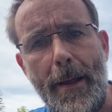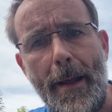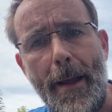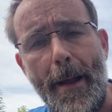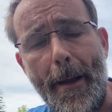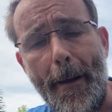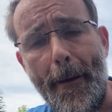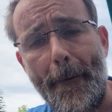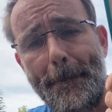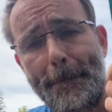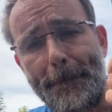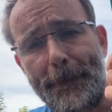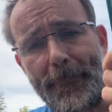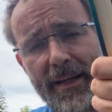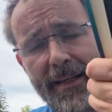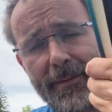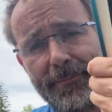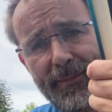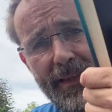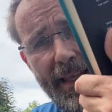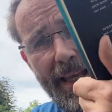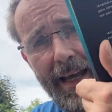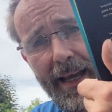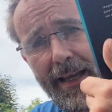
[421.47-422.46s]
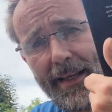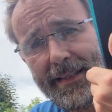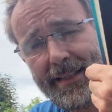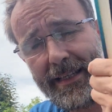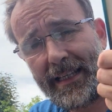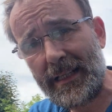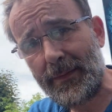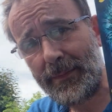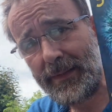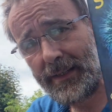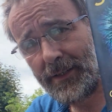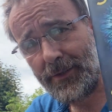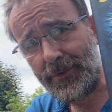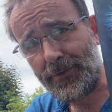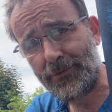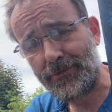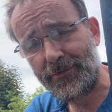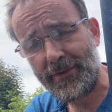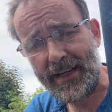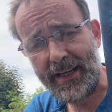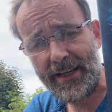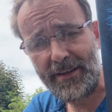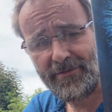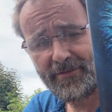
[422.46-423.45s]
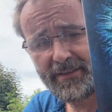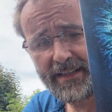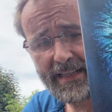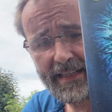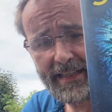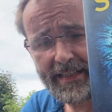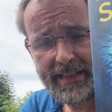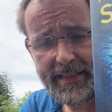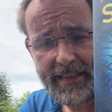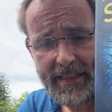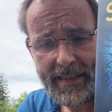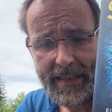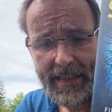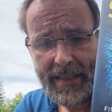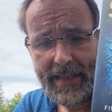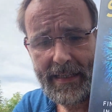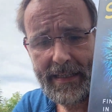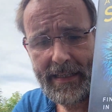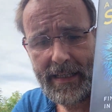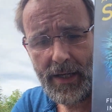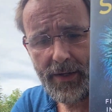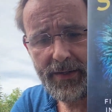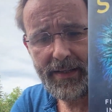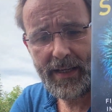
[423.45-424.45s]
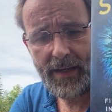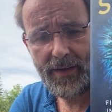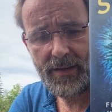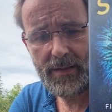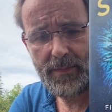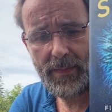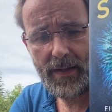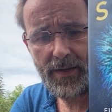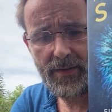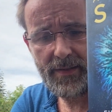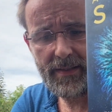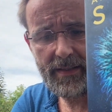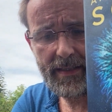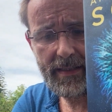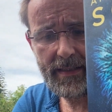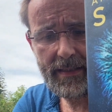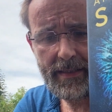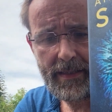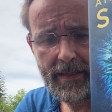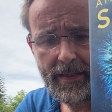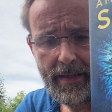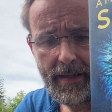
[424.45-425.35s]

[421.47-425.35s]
But yeah, it's going to be a great read, no doubt about it.